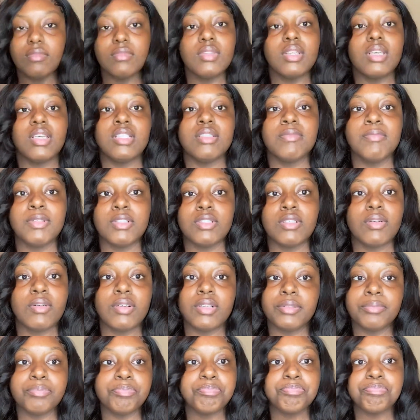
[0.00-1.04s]
it smells so
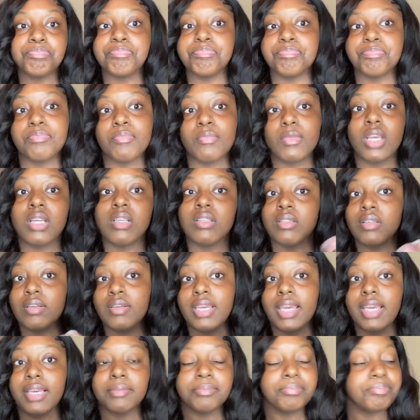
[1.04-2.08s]
good. So, yeah.